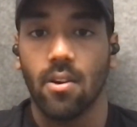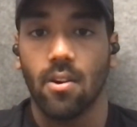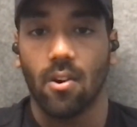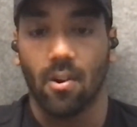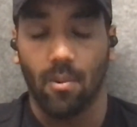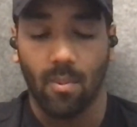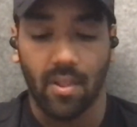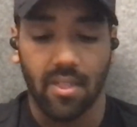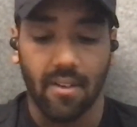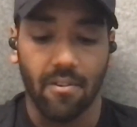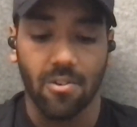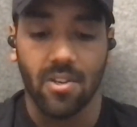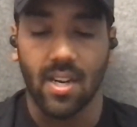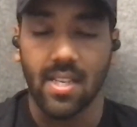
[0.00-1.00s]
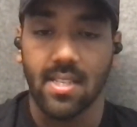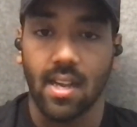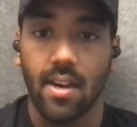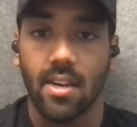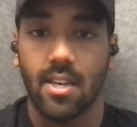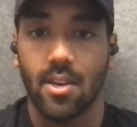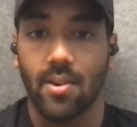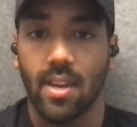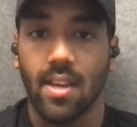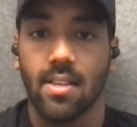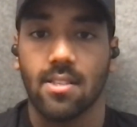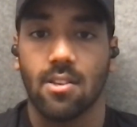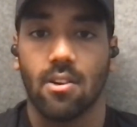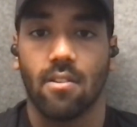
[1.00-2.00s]
or what they've already started doing,
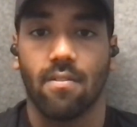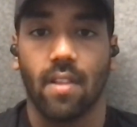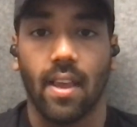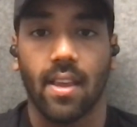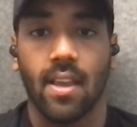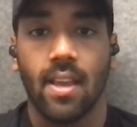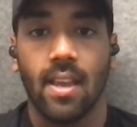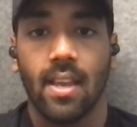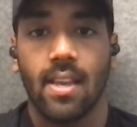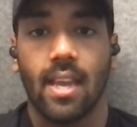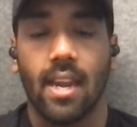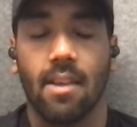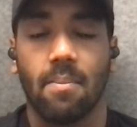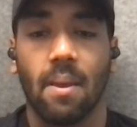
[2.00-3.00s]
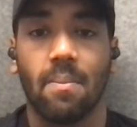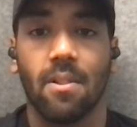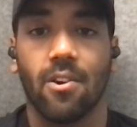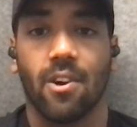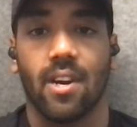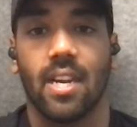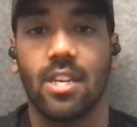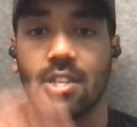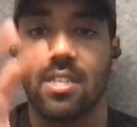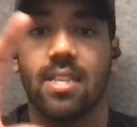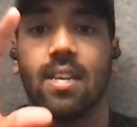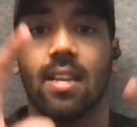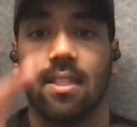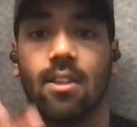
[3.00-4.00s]
is sort of like getting people who are
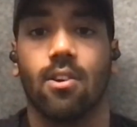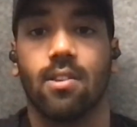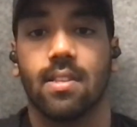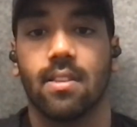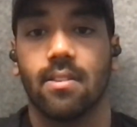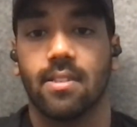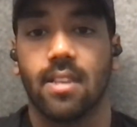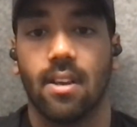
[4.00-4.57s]
interested in those little